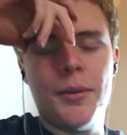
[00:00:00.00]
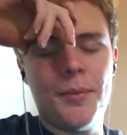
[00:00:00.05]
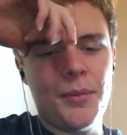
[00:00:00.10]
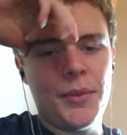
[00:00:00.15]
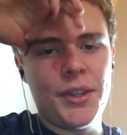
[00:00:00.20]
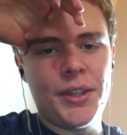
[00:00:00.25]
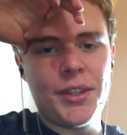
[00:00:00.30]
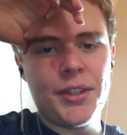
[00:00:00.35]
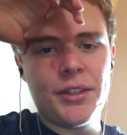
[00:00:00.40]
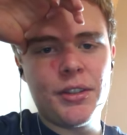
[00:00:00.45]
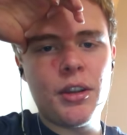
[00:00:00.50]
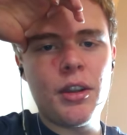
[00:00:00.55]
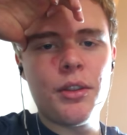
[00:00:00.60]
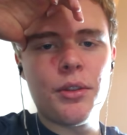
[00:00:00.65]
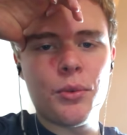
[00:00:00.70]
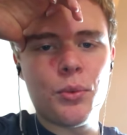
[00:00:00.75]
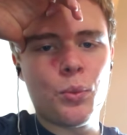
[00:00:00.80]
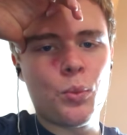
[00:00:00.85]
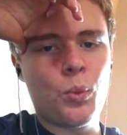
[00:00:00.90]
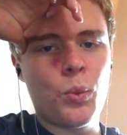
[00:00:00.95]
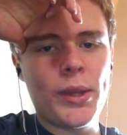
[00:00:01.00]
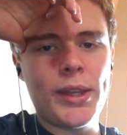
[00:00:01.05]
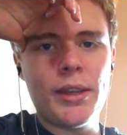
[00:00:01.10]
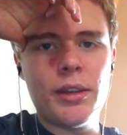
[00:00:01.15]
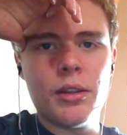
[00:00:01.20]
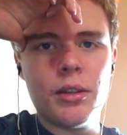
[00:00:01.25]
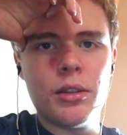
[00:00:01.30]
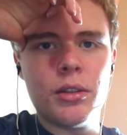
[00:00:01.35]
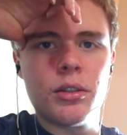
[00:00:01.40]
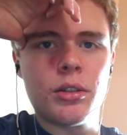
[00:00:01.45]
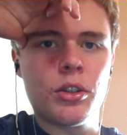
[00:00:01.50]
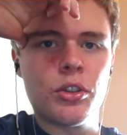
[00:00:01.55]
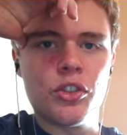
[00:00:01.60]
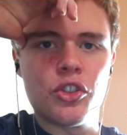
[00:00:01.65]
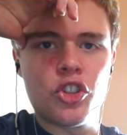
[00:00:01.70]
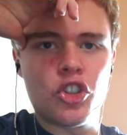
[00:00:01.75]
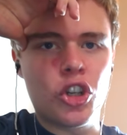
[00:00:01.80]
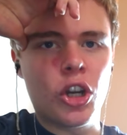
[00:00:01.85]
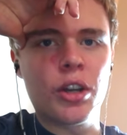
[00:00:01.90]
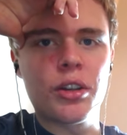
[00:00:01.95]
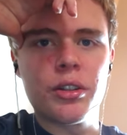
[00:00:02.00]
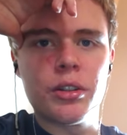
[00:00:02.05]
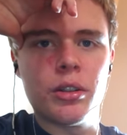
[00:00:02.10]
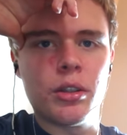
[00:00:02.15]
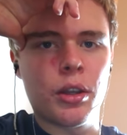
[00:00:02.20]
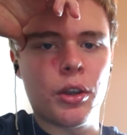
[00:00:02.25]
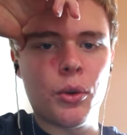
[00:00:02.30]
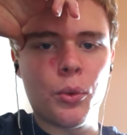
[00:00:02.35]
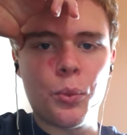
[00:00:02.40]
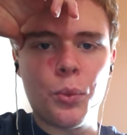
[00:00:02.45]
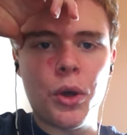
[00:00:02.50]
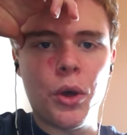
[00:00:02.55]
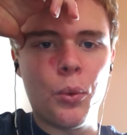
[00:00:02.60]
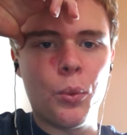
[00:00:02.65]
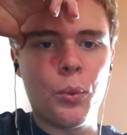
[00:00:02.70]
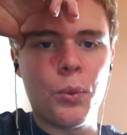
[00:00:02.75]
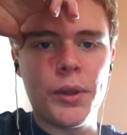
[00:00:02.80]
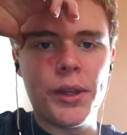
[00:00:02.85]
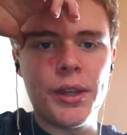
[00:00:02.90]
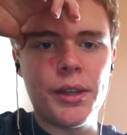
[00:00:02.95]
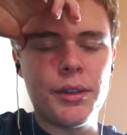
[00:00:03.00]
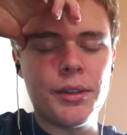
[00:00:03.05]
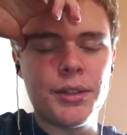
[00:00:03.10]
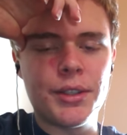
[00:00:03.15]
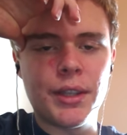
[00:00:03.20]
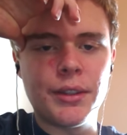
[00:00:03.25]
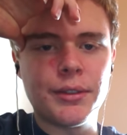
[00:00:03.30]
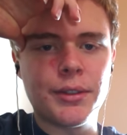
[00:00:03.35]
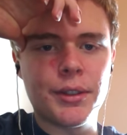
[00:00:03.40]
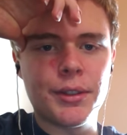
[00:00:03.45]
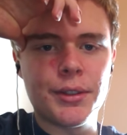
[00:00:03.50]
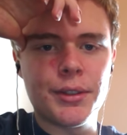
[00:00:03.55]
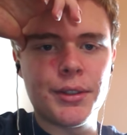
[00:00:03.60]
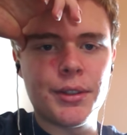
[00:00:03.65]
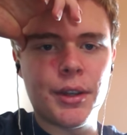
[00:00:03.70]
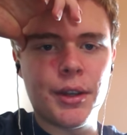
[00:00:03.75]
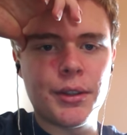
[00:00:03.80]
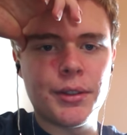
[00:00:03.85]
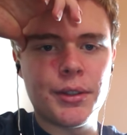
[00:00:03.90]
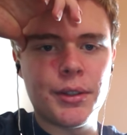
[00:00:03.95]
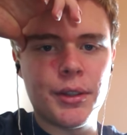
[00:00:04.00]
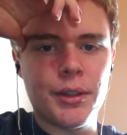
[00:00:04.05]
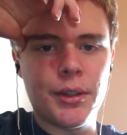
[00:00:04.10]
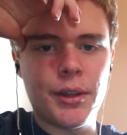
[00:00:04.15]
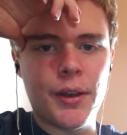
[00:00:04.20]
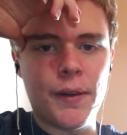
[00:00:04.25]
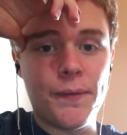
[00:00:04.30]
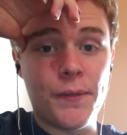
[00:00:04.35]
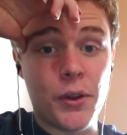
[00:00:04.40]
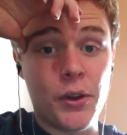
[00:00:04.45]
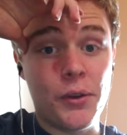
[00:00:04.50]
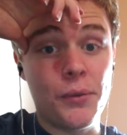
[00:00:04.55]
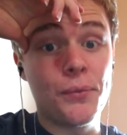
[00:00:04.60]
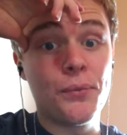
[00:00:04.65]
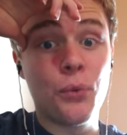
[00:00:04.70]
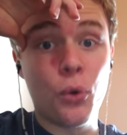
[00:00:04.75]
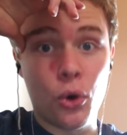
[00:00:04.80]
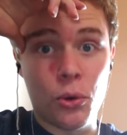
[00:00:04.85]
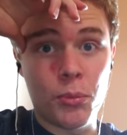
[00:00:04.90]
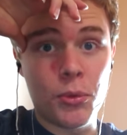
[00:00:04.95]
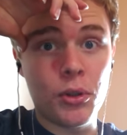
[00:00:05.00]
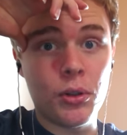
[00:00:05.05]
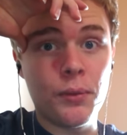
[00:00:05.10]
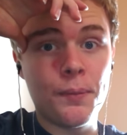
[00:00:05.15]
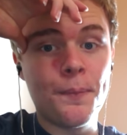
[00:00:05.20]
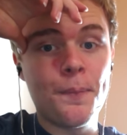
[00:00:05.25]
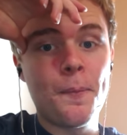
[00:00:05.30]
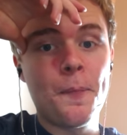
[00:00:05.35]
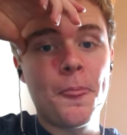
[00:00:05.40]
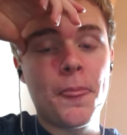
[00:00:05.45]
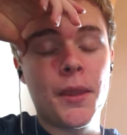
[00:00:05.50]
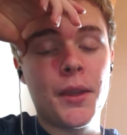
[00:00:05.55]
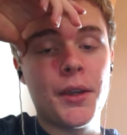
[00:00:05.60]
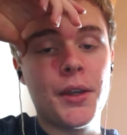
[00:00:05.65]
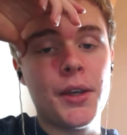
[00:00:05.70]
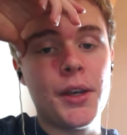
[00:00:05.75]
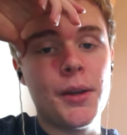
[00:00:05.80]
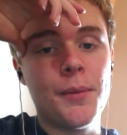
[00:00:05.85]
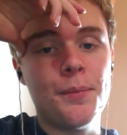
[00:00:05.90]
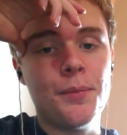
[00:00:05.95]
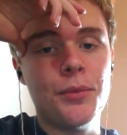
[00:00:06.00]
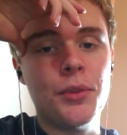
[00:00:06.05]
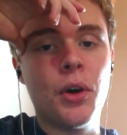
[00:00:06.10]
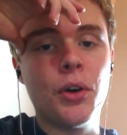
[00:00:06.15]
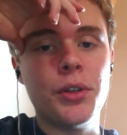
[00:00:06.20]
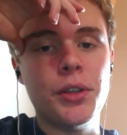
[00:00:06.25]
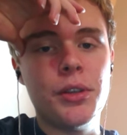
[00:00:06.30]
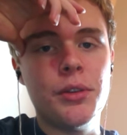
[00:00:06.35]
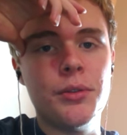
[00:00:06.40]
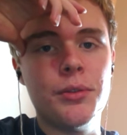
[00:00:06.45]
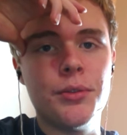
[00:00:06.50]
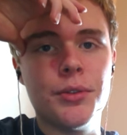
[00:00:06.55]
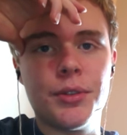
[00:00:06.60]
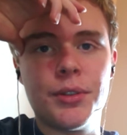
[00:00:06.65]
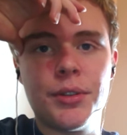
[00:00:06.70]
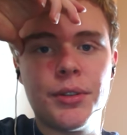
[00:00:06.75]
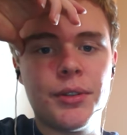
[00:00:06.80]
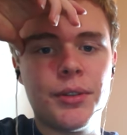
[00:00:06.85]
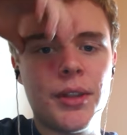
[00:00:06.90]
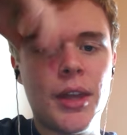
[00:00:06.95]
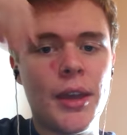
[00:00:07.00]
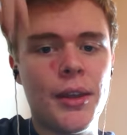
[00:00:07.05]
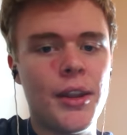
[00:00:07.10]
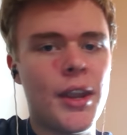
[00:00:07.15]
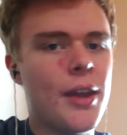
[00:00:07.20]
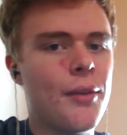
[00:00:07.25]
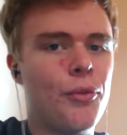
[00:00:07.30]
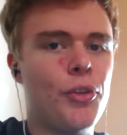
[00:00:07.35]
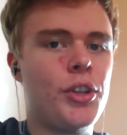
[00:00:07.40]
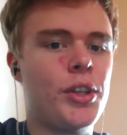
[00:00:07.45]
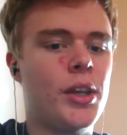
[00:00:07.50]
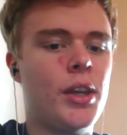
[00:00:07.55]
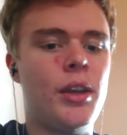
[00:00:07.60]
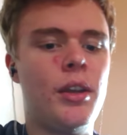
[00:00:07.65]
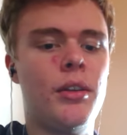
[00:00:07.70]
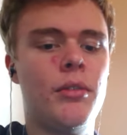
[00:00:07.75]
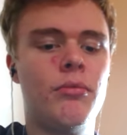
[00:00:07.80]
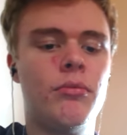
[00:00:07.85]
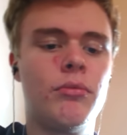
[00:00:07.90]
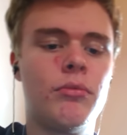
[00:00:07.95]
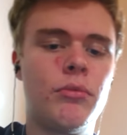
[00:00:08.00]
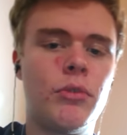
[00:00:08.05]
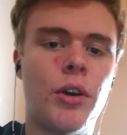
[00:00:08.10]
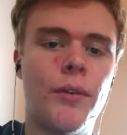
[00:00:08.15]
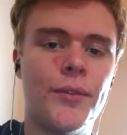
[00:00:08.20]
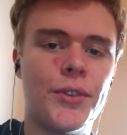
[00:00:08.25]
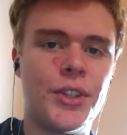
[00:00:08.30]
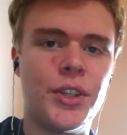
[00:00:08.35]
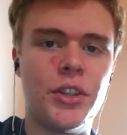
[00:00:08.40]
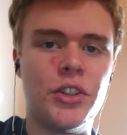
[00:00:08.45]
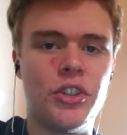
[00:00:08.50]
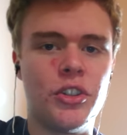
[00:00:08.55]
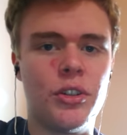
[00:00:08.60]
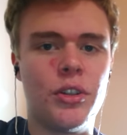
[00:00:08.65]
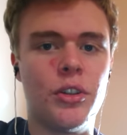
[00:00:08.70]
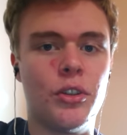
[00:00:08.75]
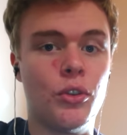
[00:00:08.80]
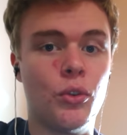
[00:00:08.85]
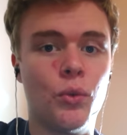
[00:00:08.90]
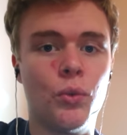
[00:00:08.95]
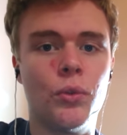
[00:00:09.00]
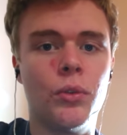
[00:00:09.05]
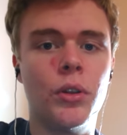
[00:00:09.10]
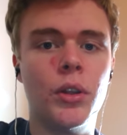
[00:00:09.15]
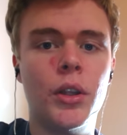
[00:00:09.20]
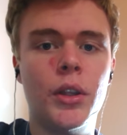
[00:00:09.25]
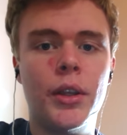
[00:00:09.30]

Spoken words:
This is another weird construction, like a weird sentence starter. A very formal, not used in everyday conversation at all.